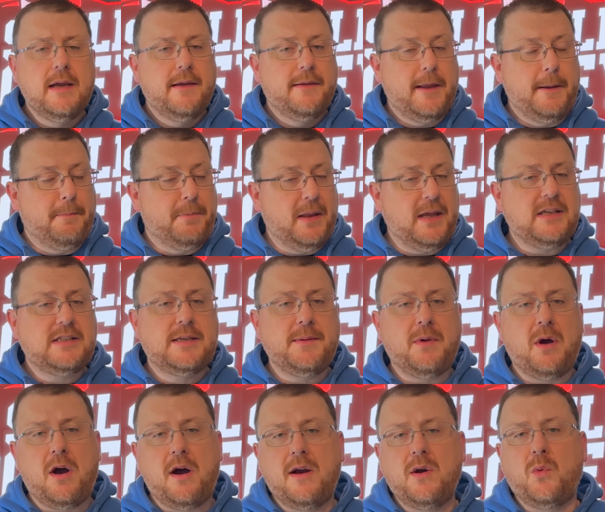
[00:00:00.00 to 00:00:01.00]
They placed him
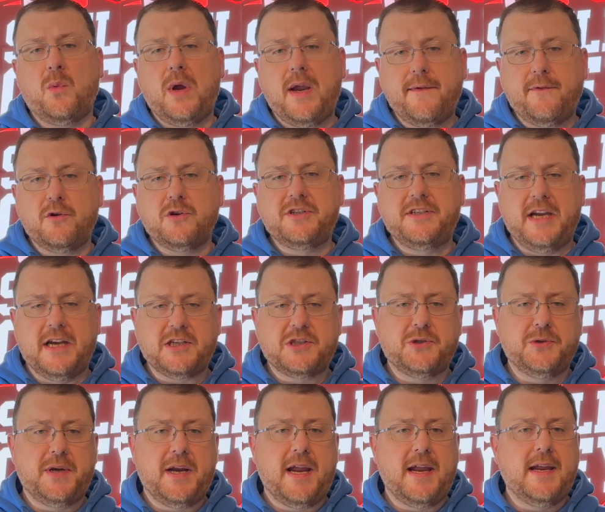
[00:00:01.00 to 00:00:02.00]
on waivers
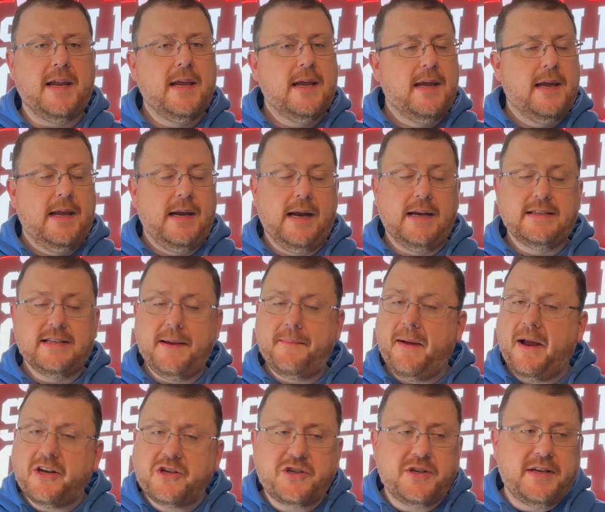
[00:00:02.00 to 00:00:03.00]
yesterday, and as I
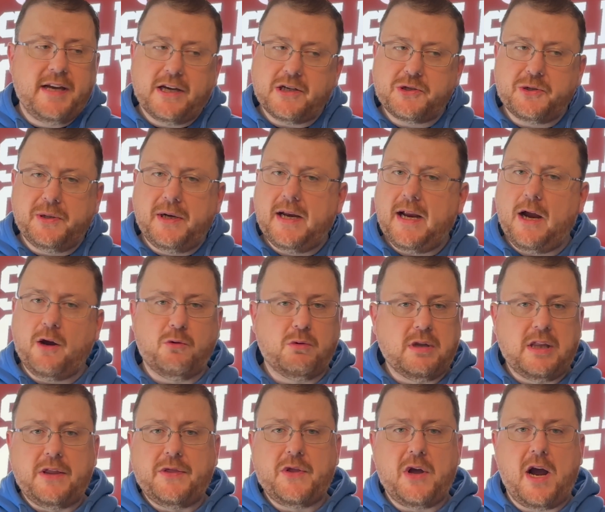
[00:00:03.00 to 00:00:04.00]
mentioned yesterday, I
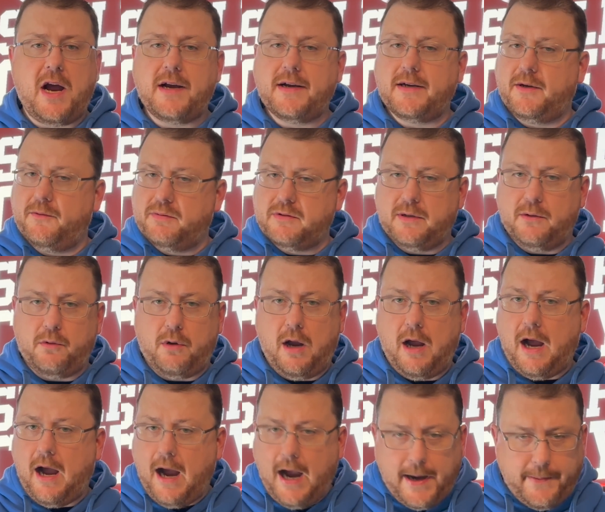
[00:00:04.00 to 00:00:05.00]
really thought there was a
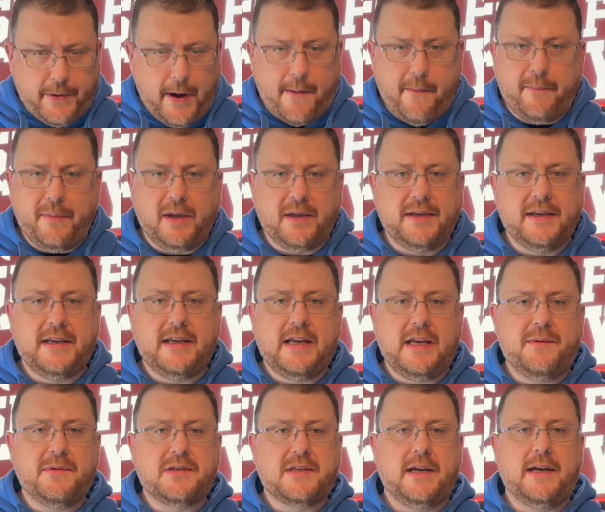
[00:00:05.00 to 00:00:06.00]
high probability
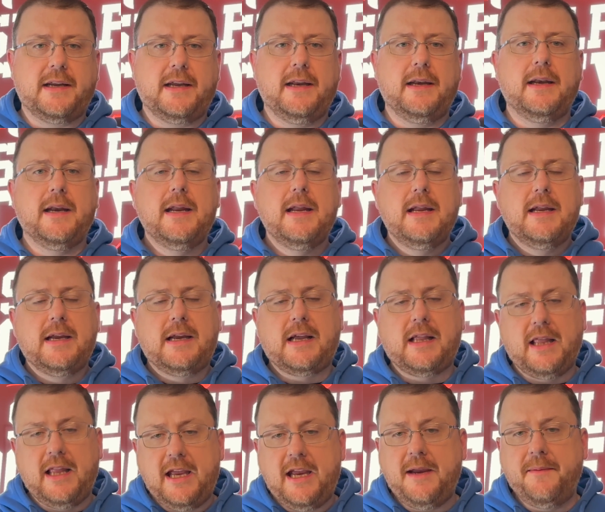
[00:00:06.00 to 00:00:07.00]
he was going to get
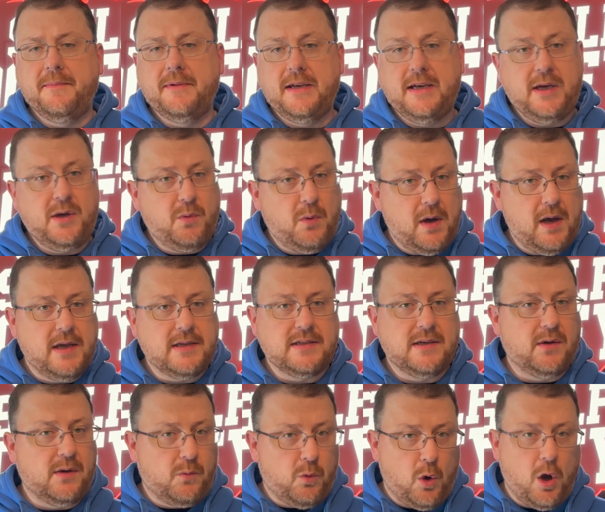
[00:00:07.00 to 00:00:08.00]
claimed, and he was.
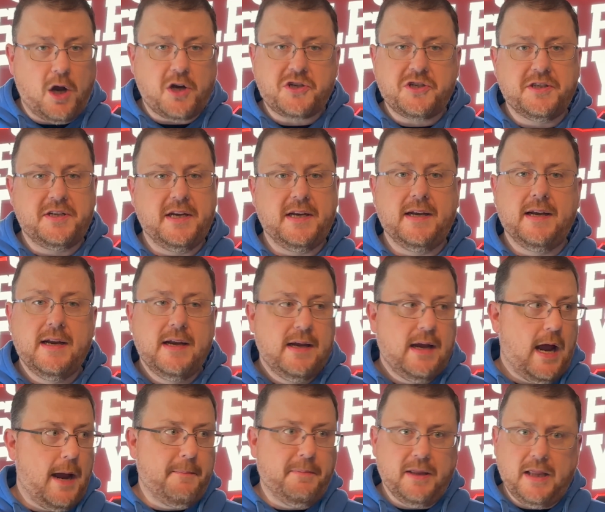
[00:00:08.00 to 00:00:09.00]
And Washington,
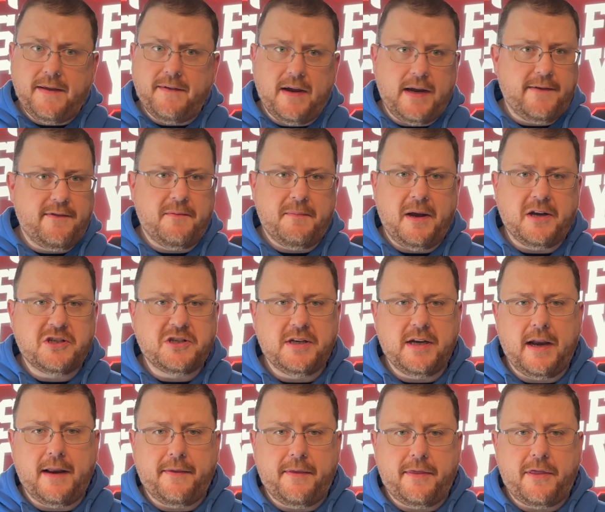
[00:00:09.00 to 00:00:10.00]
I believe I even mentioned
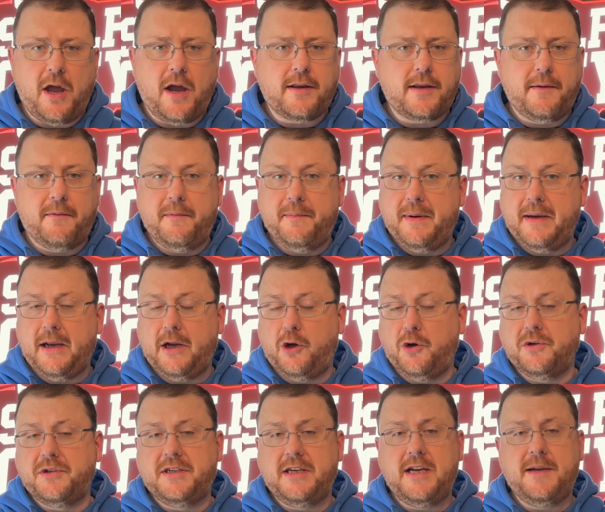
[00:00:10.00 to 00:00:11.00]
I thought that would be a
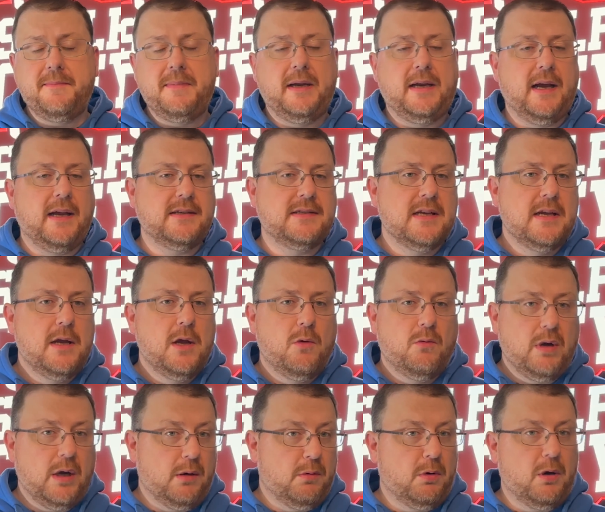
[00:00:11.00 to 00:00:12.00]
good team because
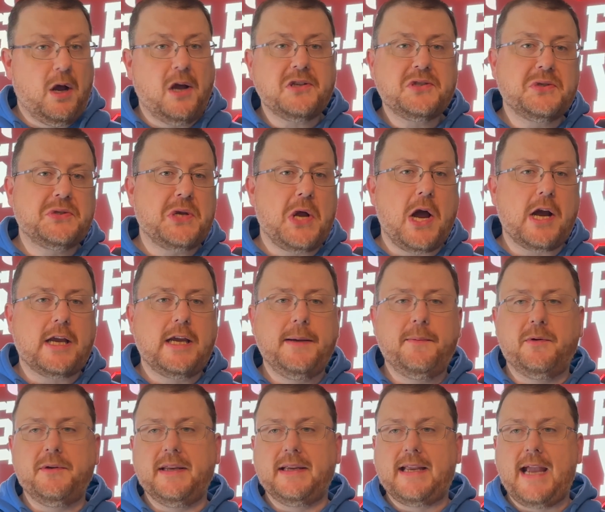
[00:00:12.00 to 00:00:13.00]
we were also talking
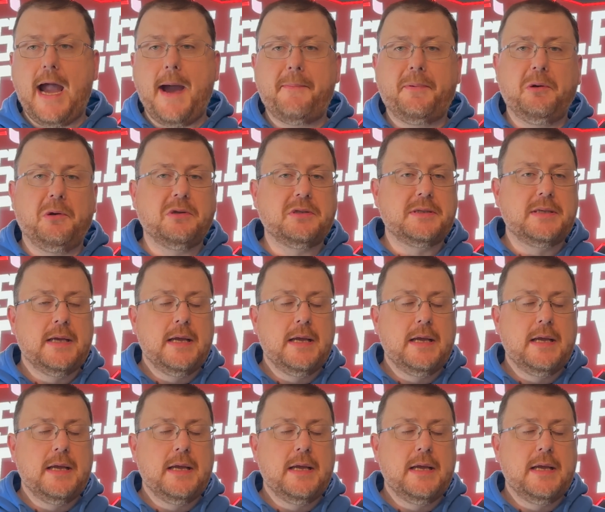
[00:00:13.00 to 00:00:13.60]
about the Capitals